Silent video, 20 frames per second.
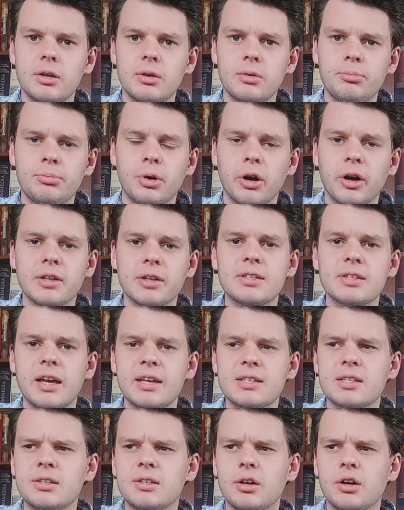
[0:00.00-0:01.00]
parts
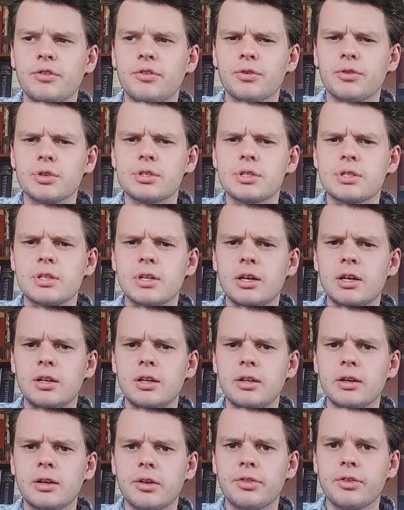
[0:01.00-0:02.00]
as in the first
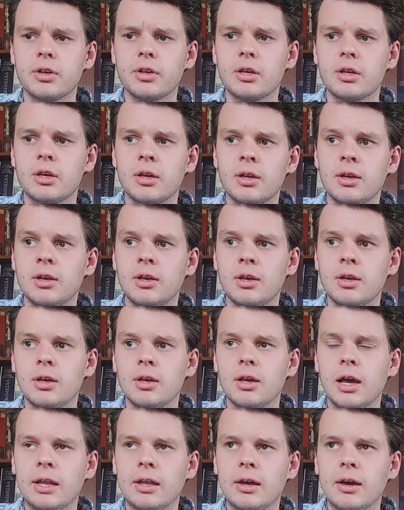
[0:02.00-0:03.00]
lick, I think.
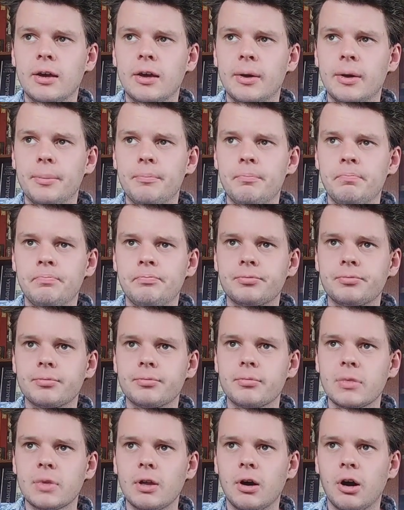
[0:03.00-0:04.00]
And
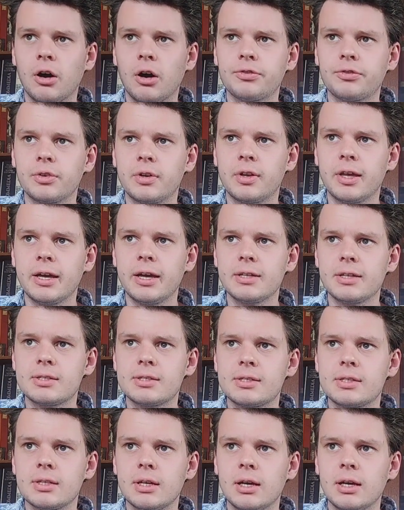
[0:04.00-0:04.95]
after that,